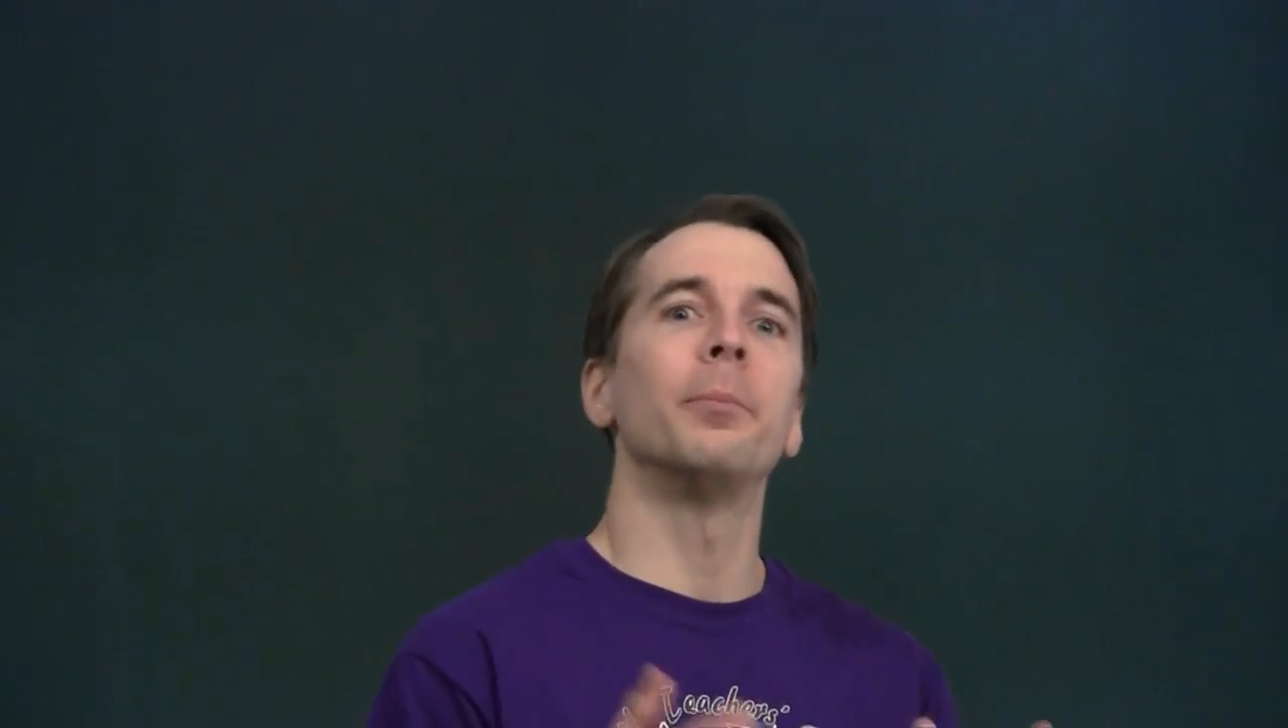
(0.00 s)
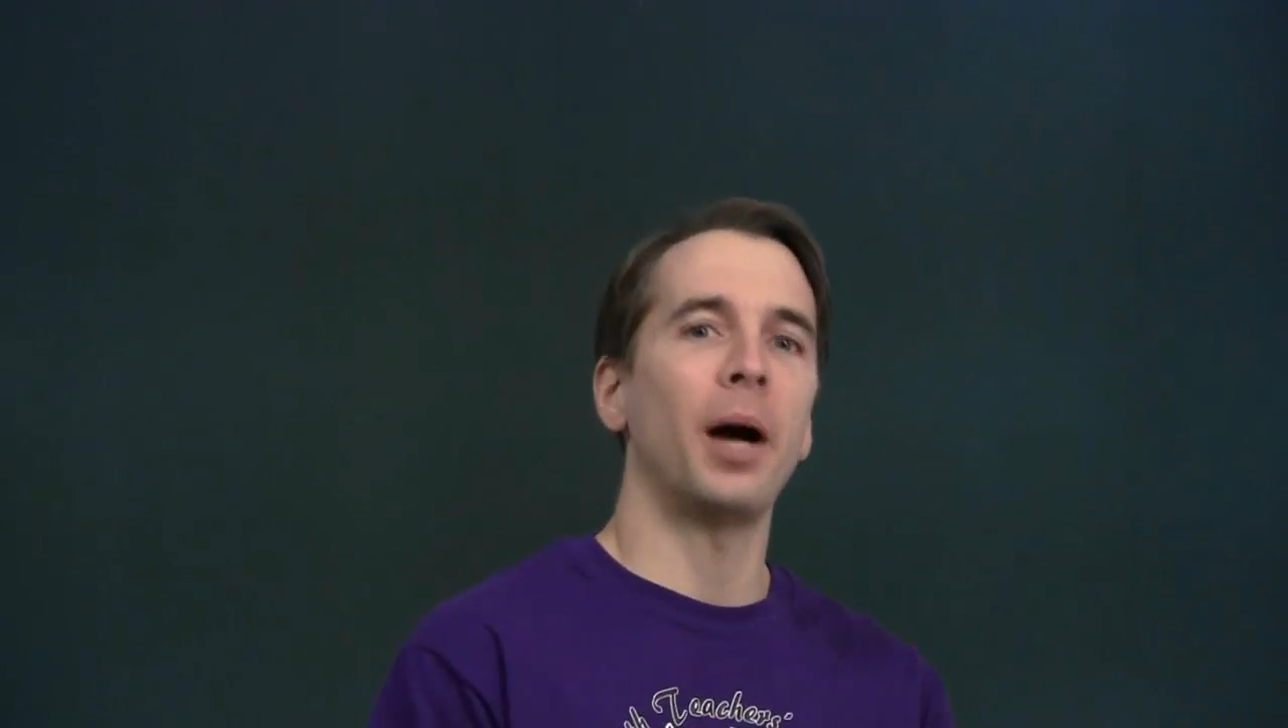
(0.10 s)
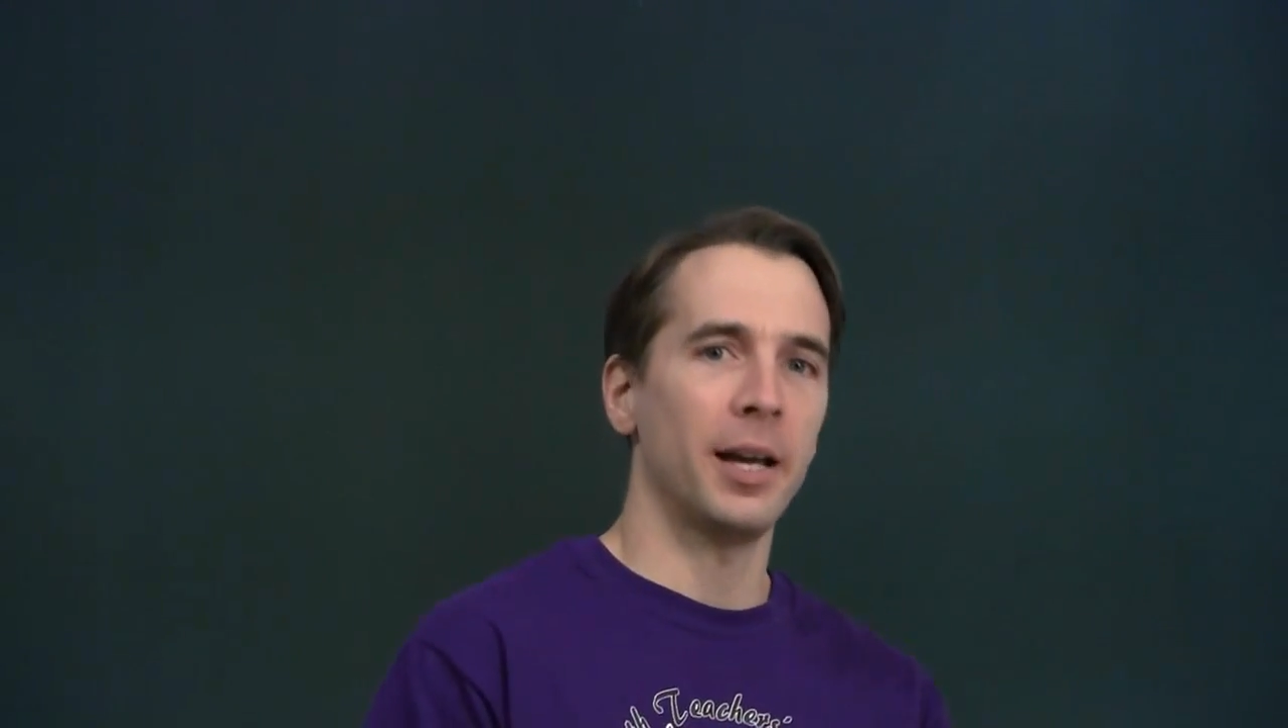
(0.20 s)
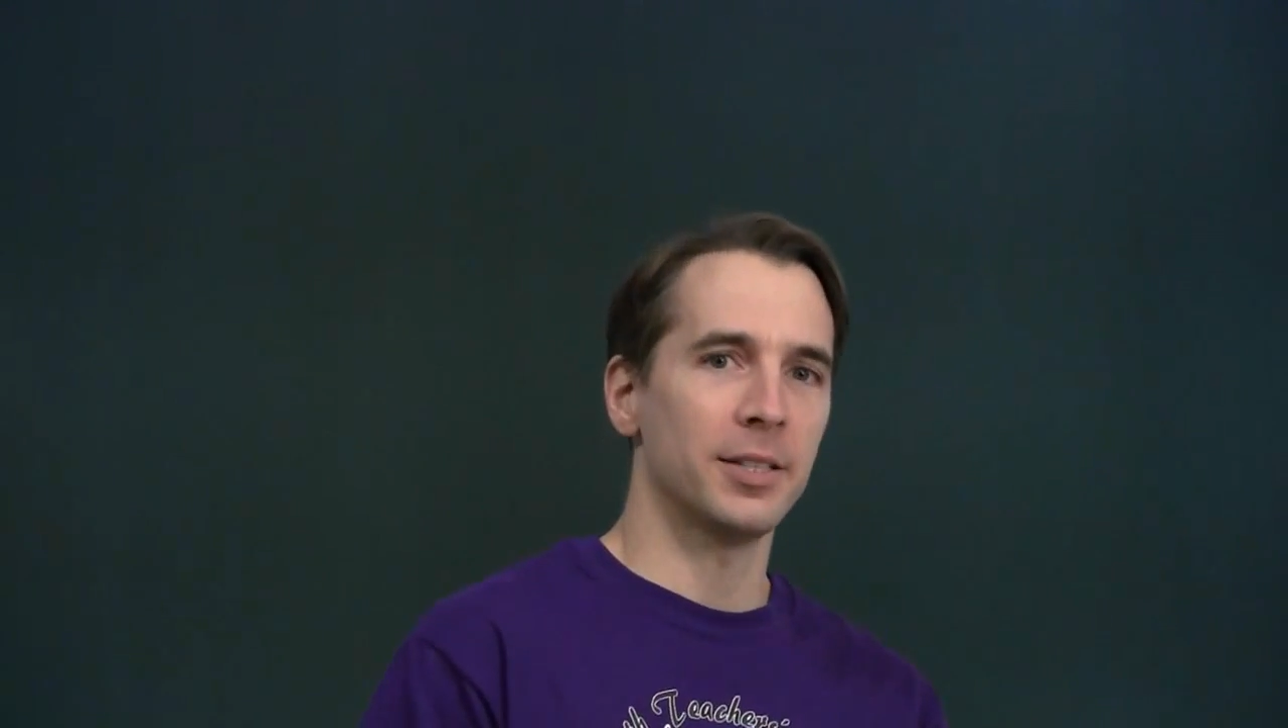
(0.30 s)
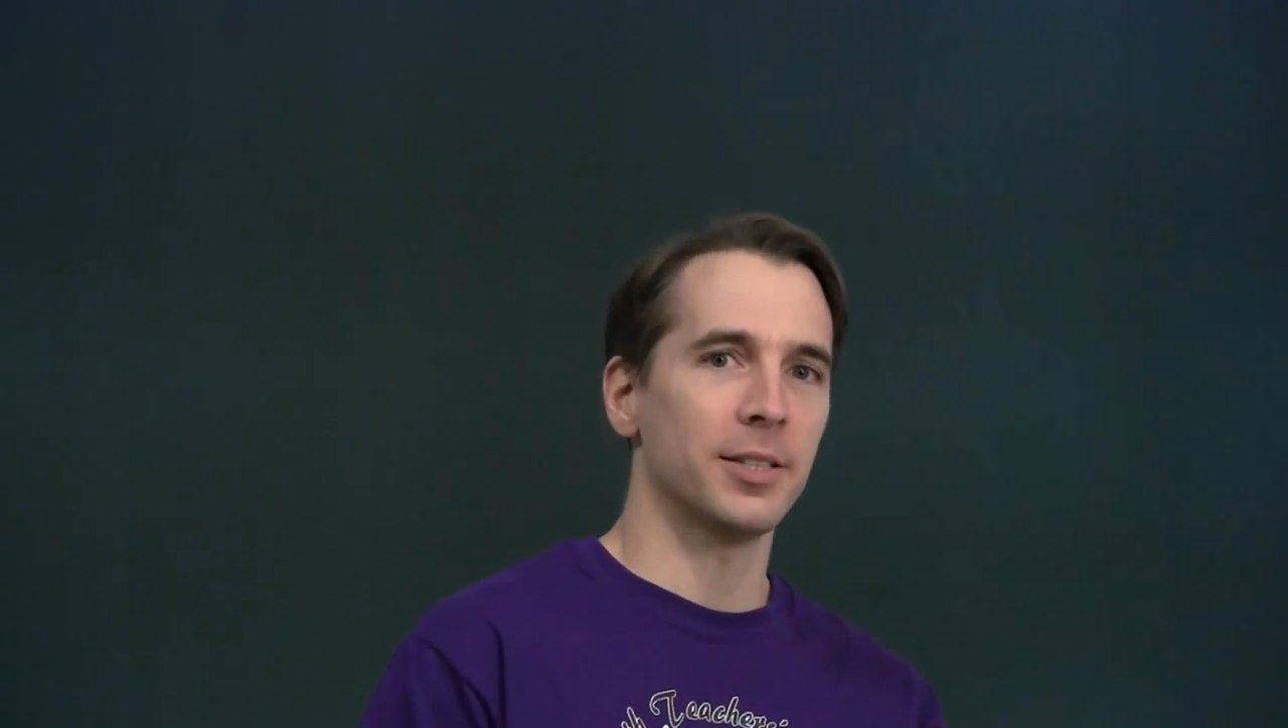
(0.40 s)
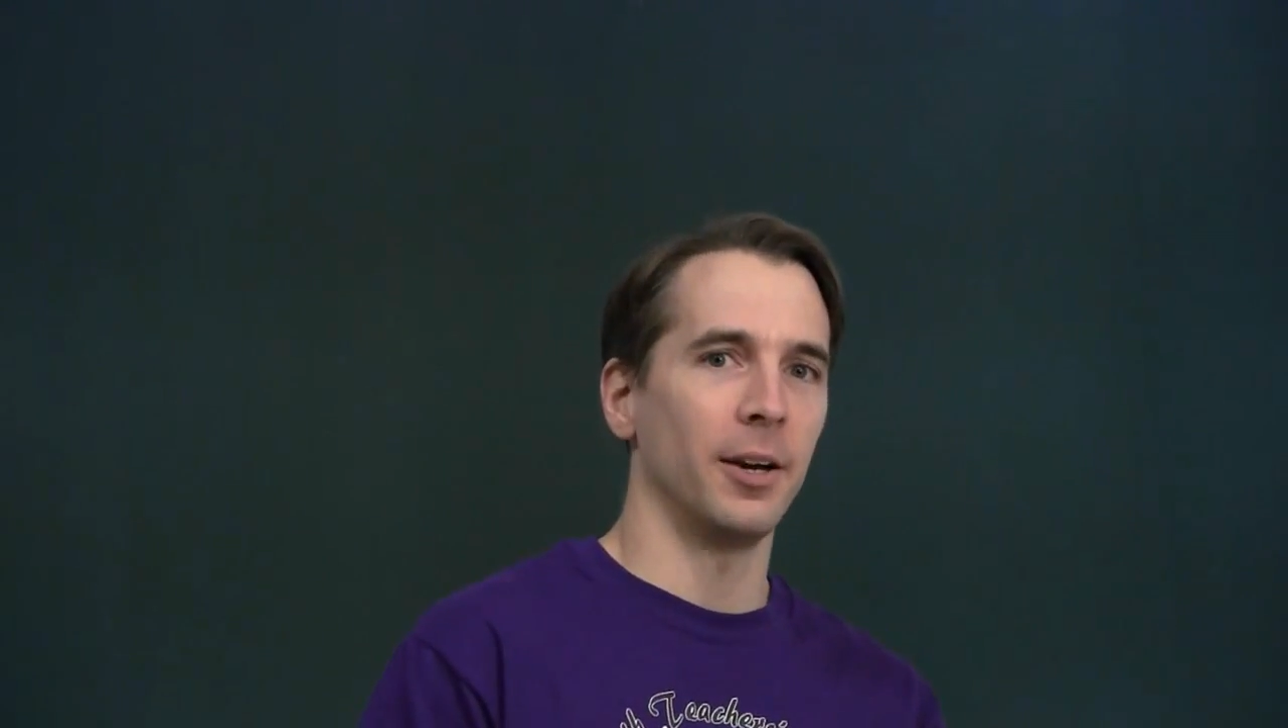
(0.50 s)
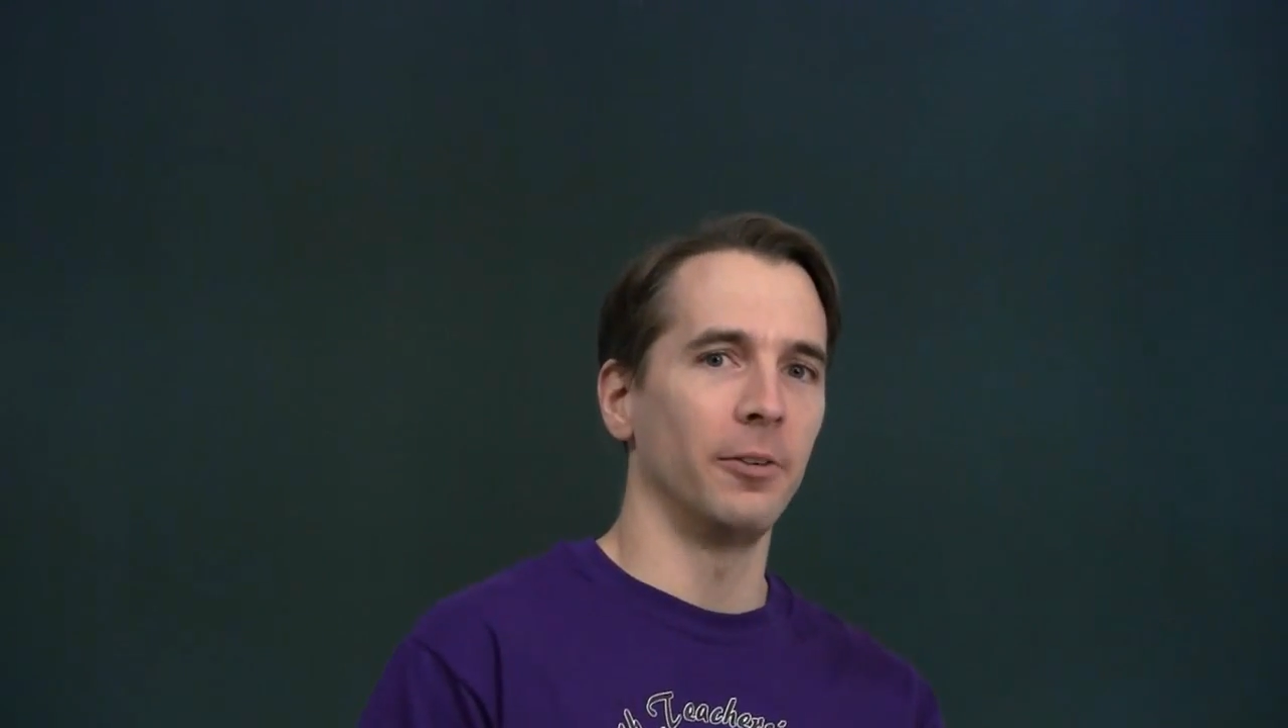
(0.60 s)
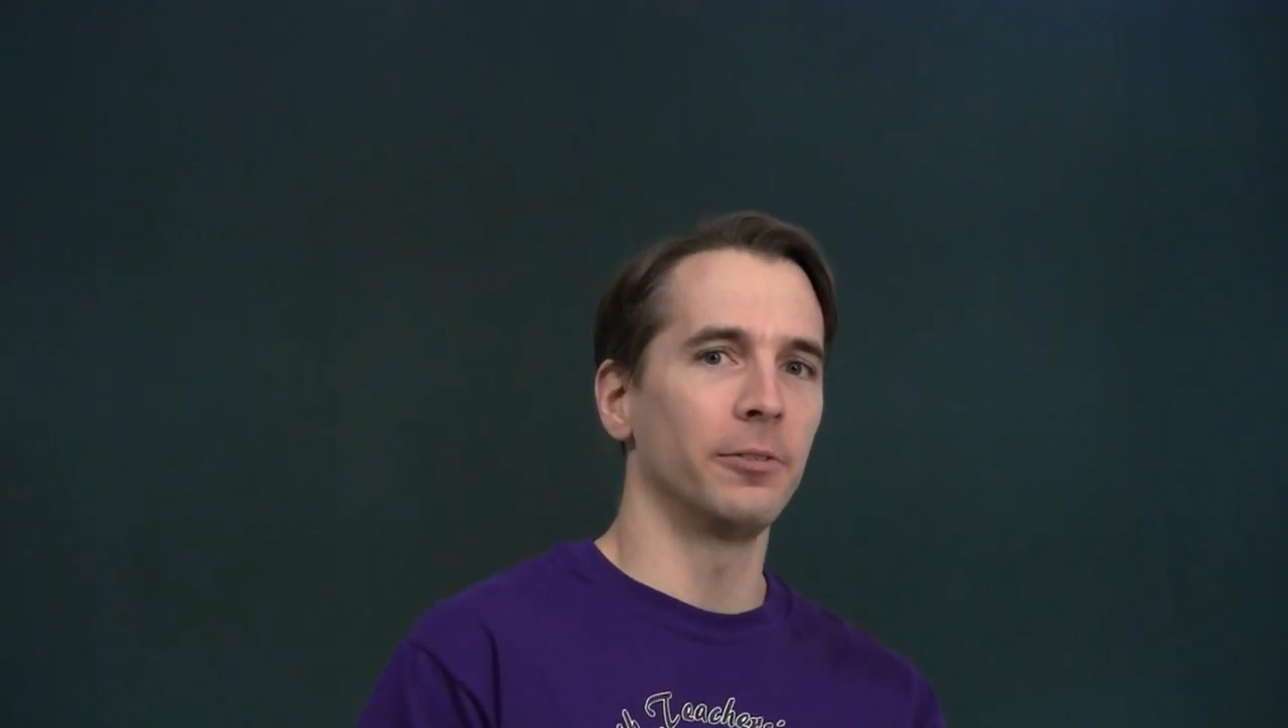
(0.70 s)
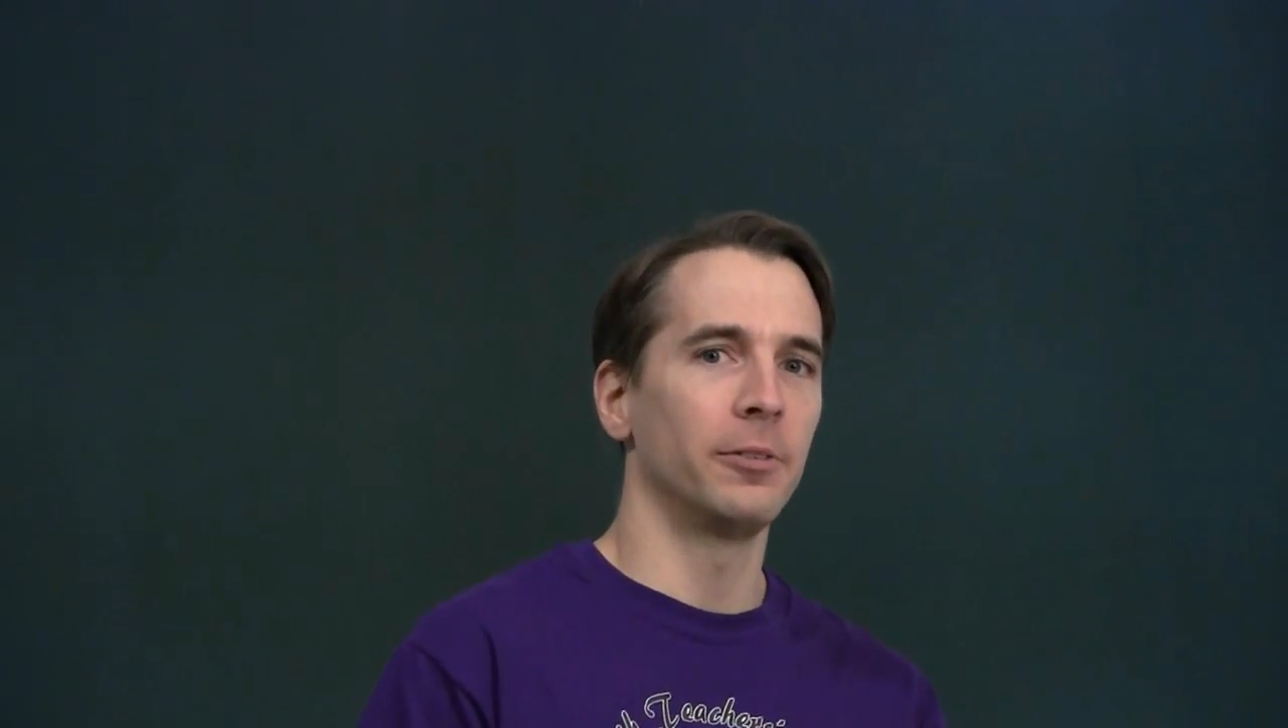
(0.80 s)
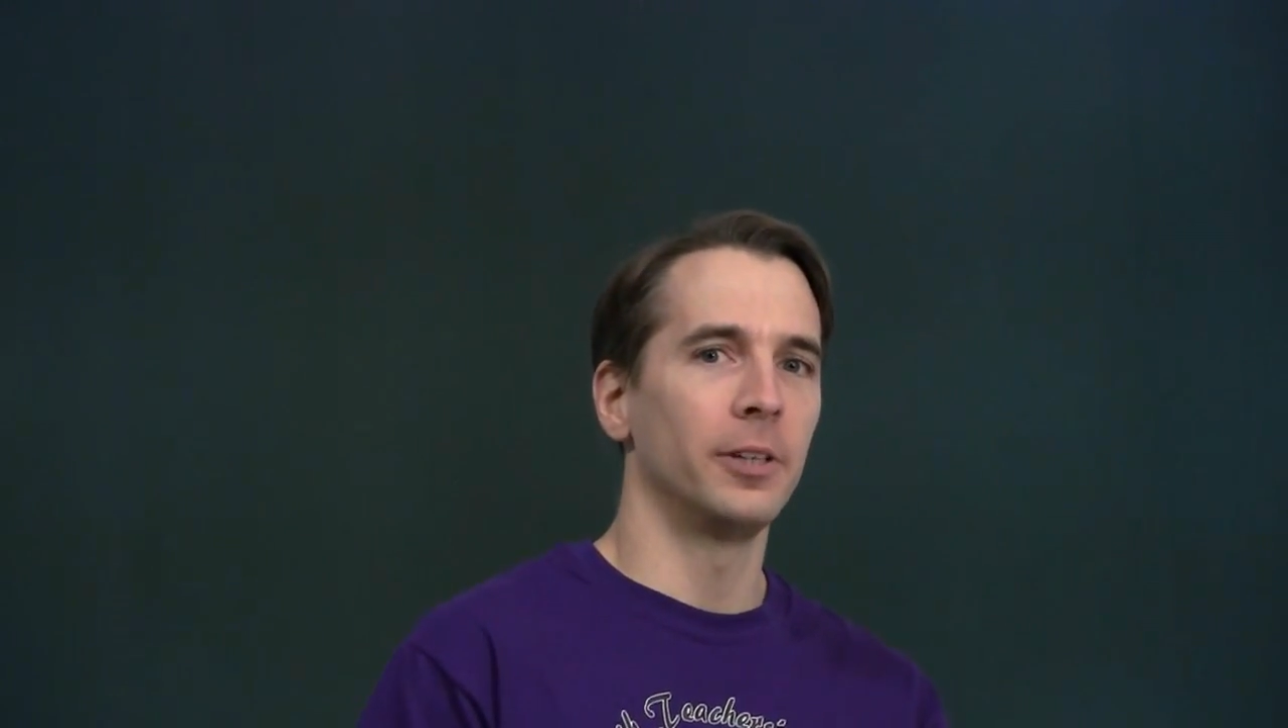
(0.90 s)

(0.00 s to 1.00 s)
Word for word: by itself.